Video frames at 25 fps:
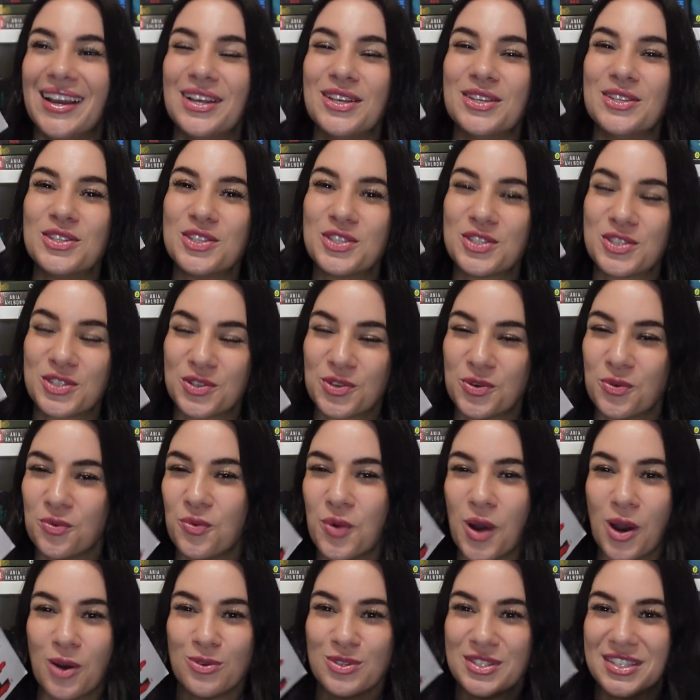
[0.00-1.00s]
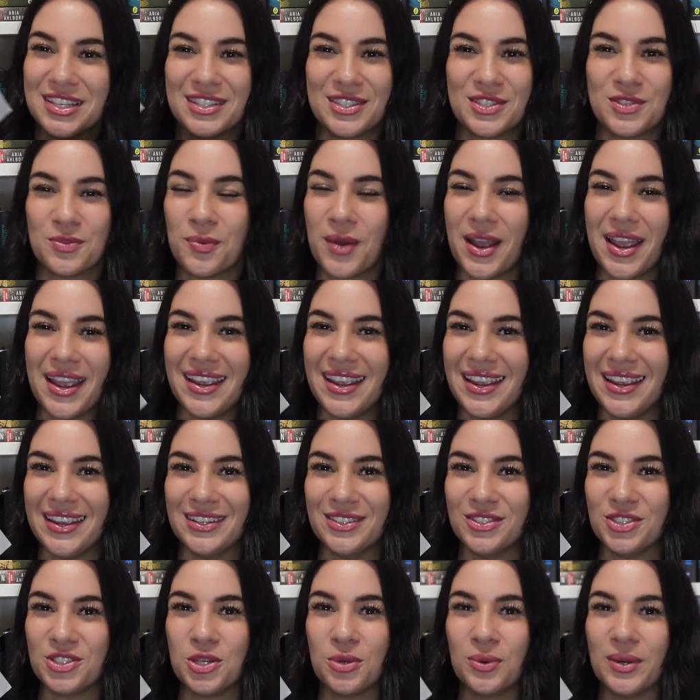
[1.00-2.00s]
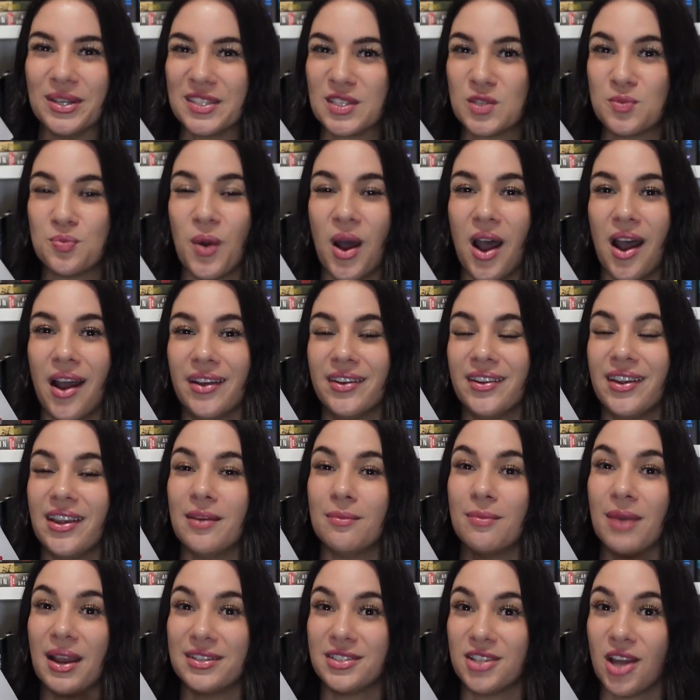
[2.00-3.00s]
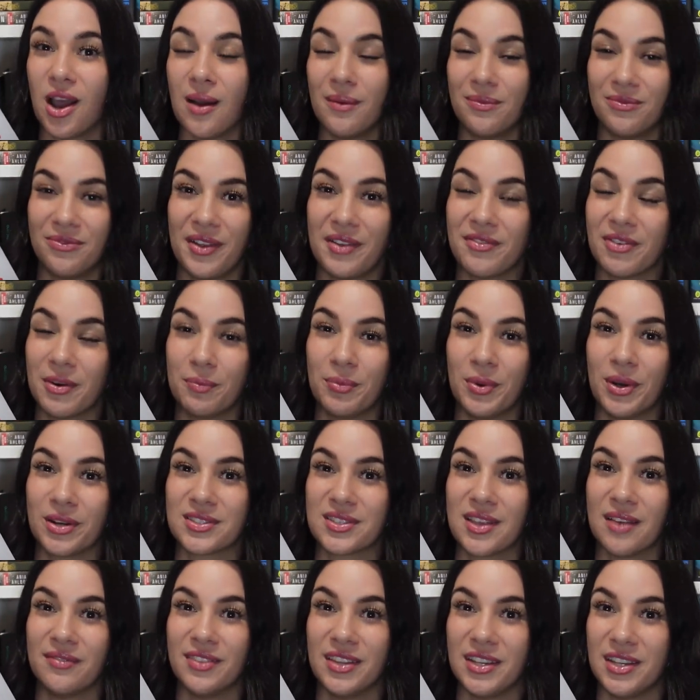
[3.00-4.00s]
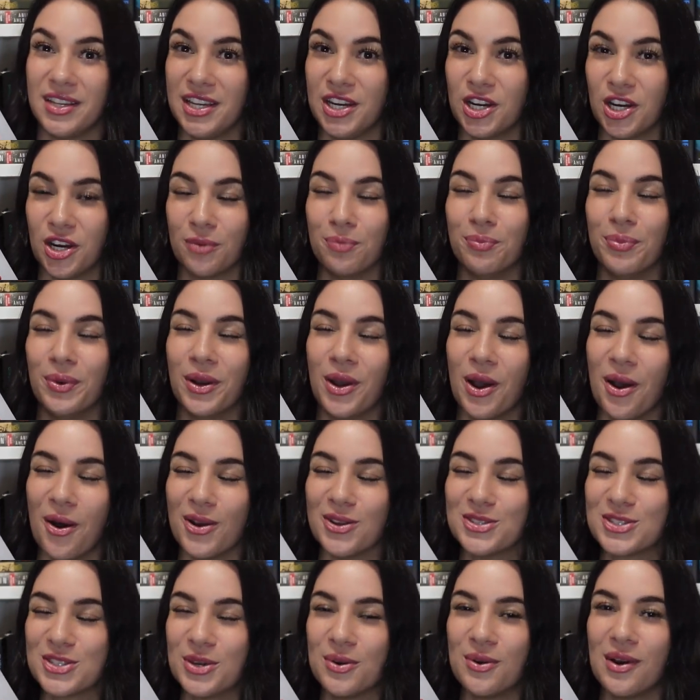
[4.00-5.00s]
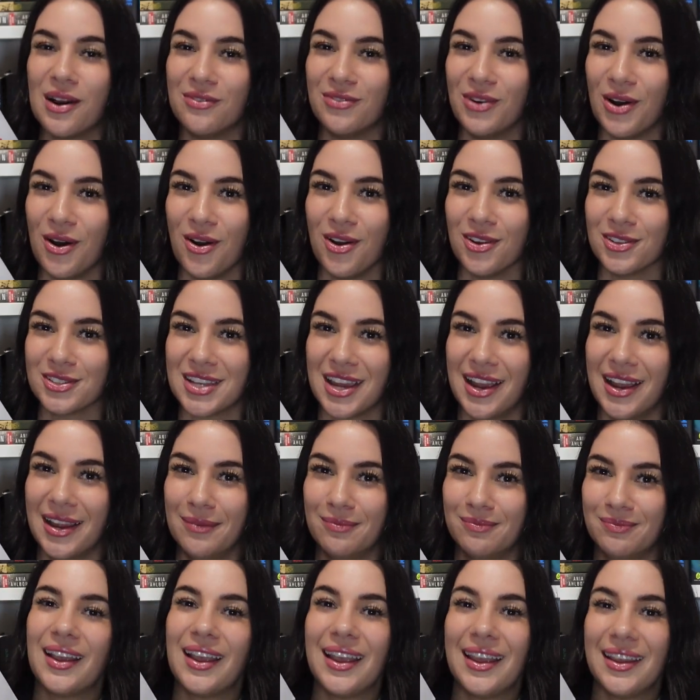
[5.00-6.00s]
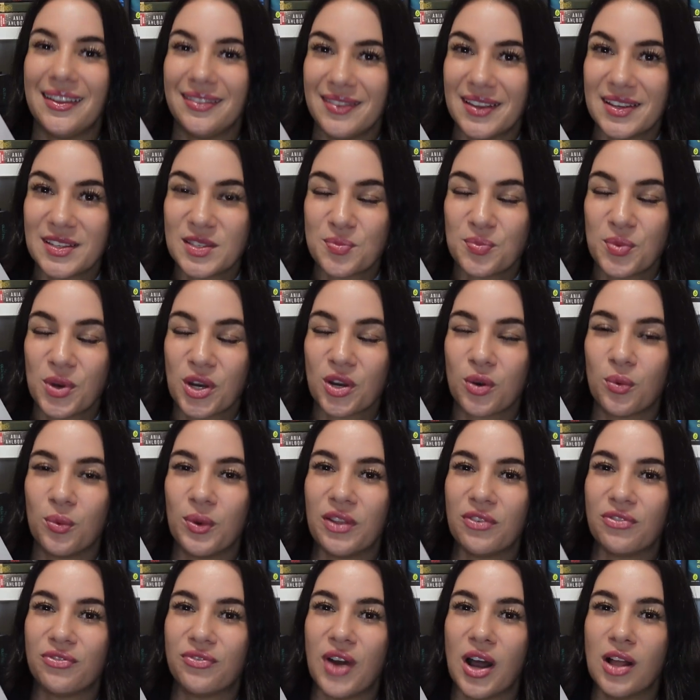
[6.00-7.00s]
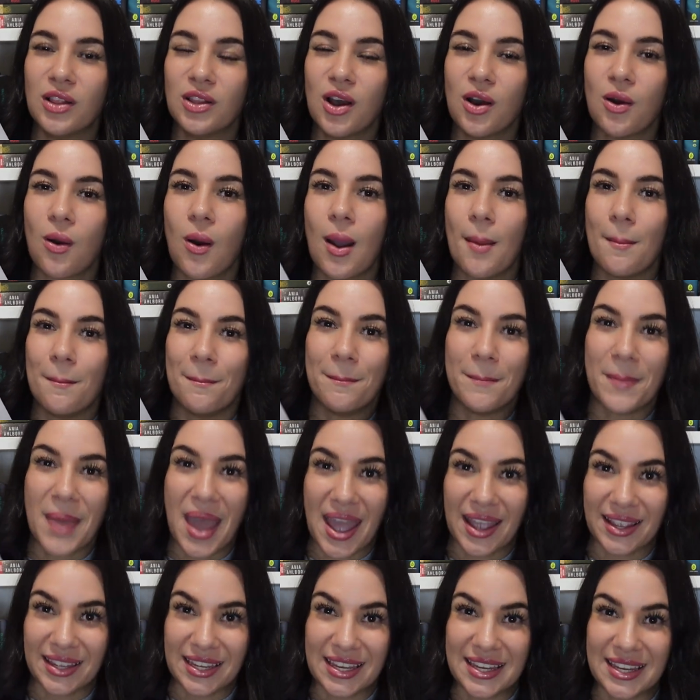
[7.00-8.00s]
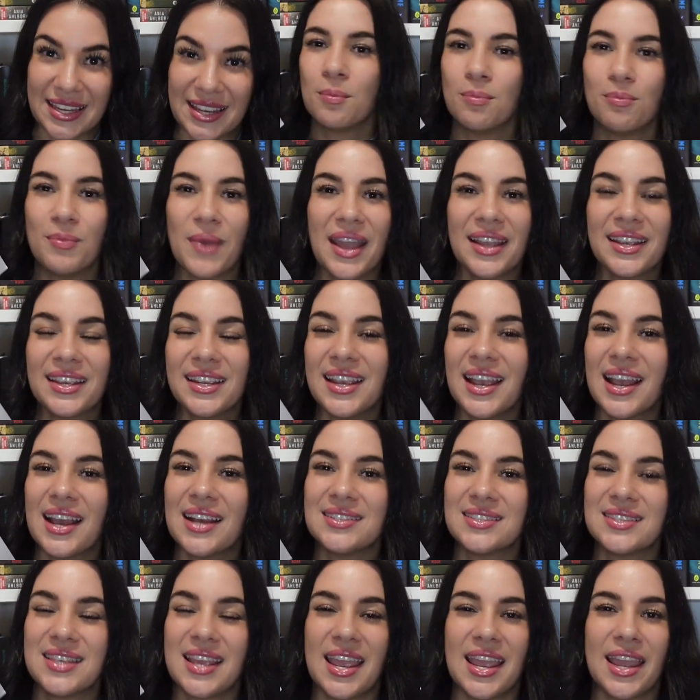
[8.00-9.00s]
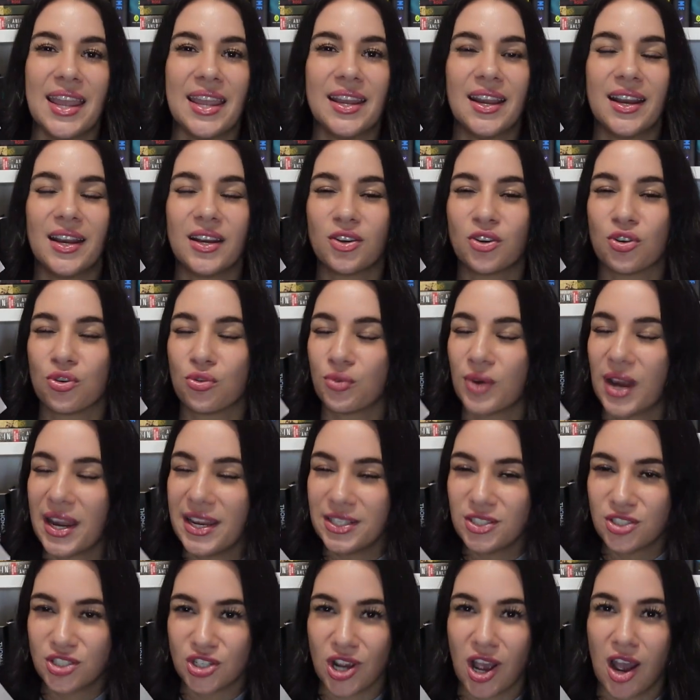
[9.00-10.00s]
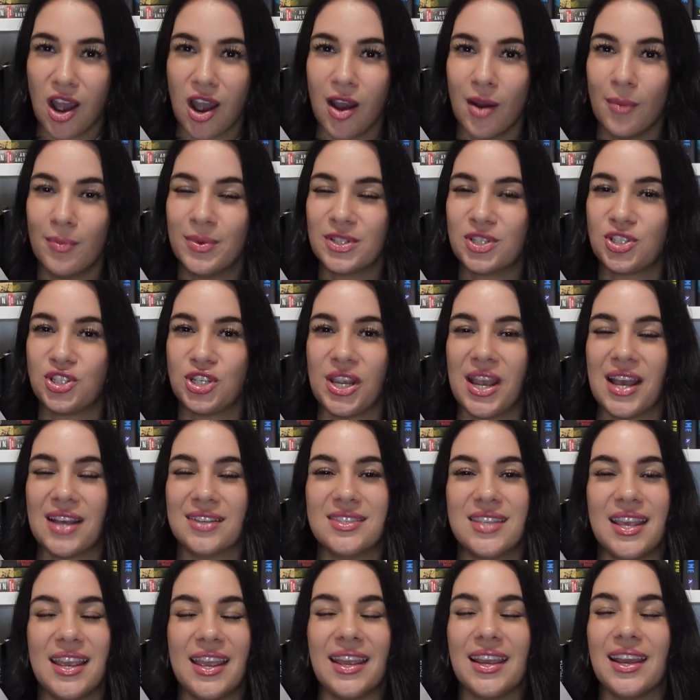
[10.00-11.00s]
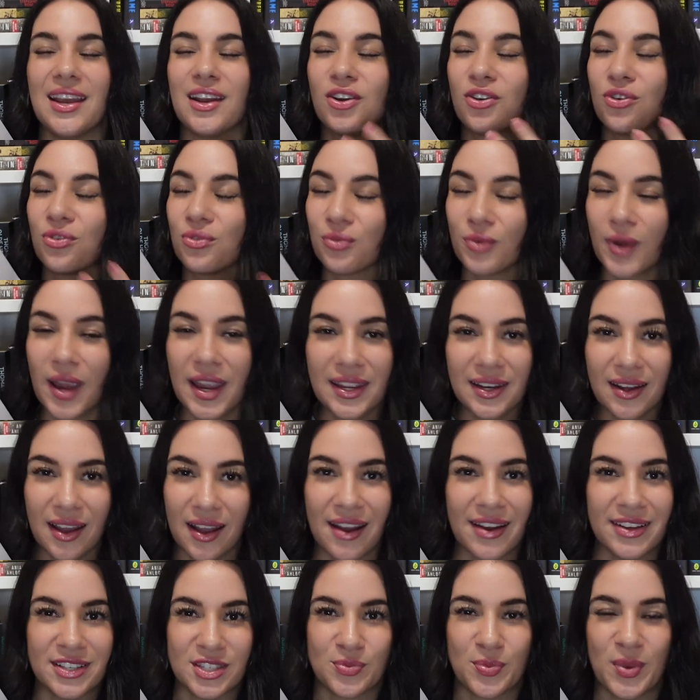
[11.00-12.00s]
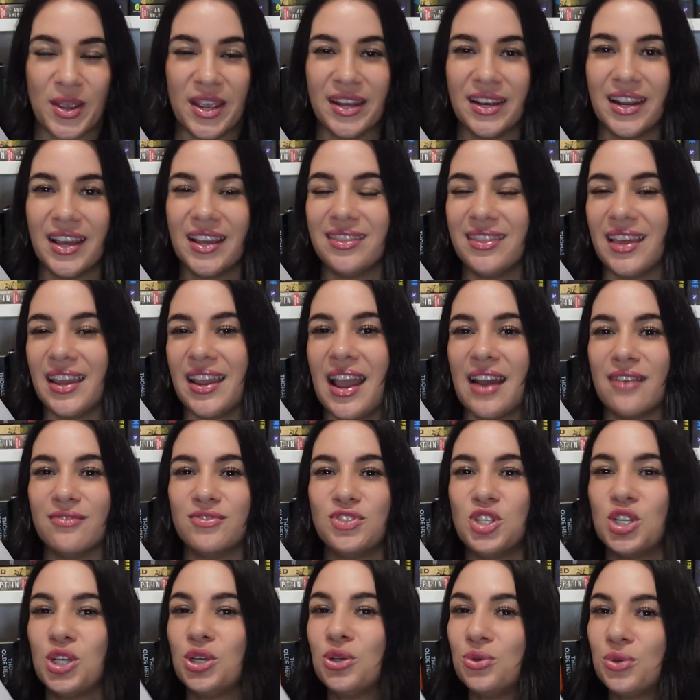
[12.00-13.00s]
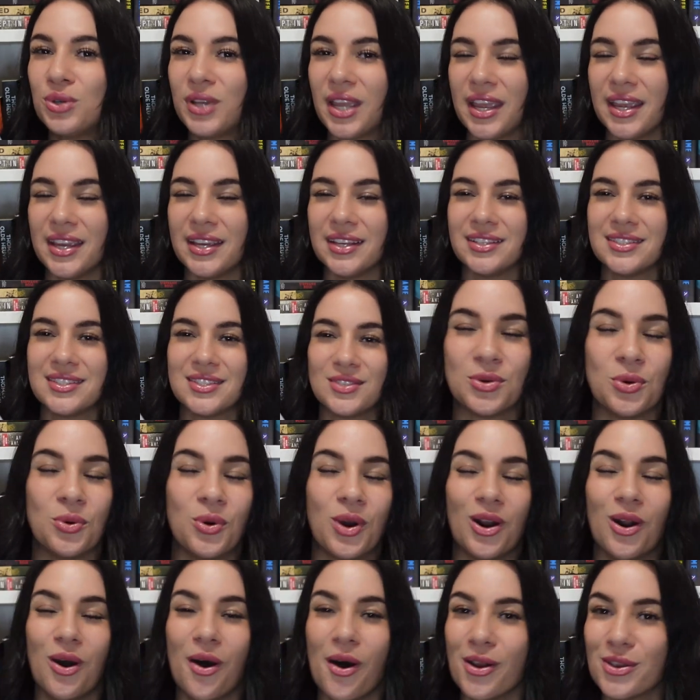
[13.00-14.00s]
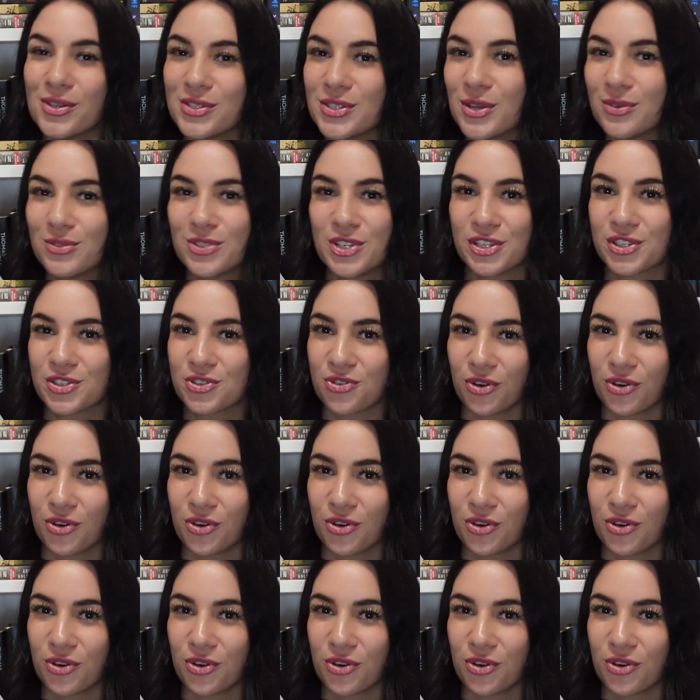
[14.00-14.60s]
squoze its way into a spot in my top favorite books of the year, but also of all time. In this book, we follow Maggie. Maggie has a great job. She has a great husband. They have 2 kids who are also just